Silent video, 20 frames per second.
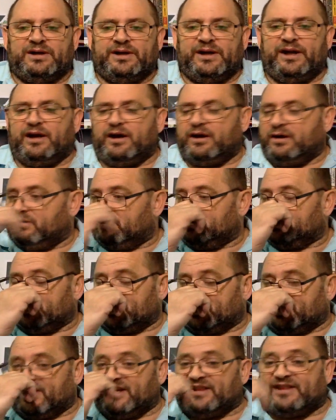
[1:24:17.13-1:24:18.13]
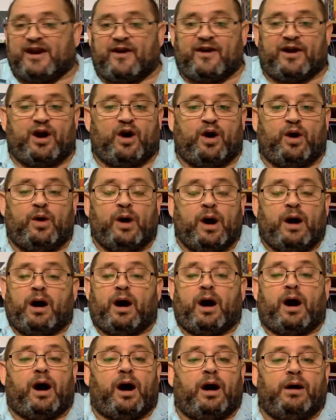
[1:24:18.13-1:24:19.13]
You know, just sit there and go,
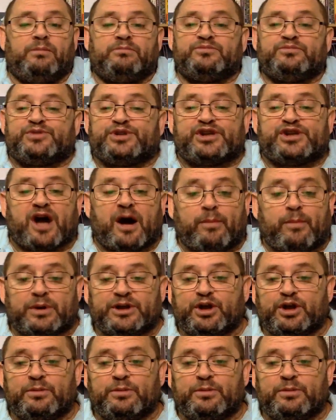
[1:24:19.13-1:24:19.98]
shabba